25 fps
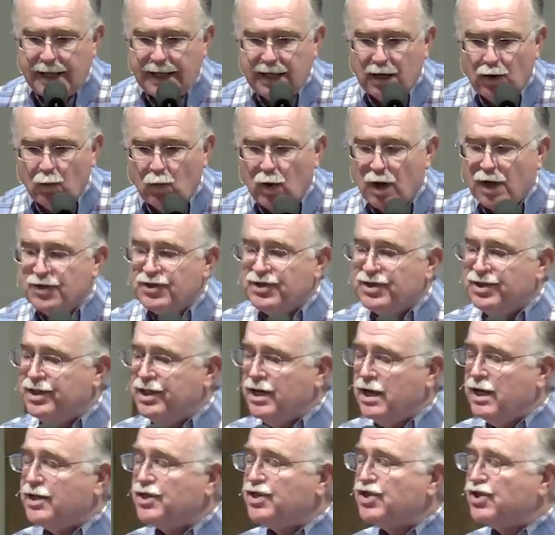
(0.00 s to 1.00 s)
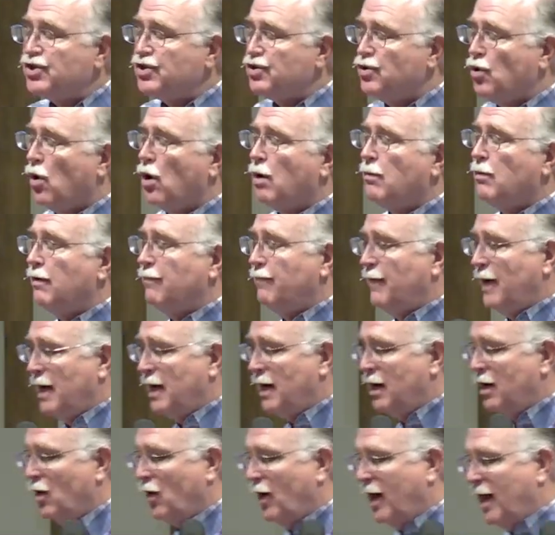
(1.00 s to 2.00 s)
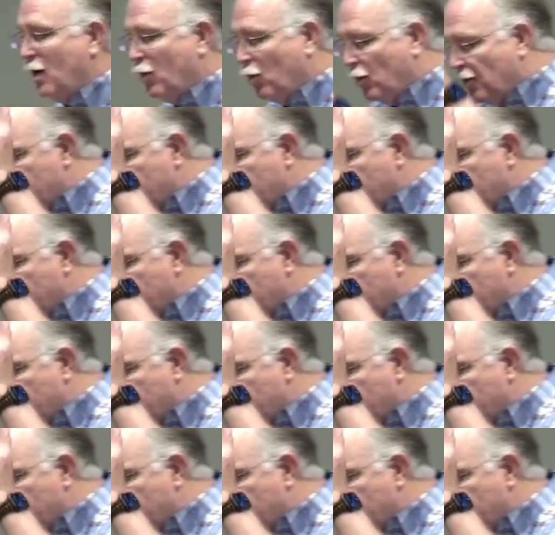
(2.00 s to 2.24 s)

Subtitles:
And it was this storm of anger,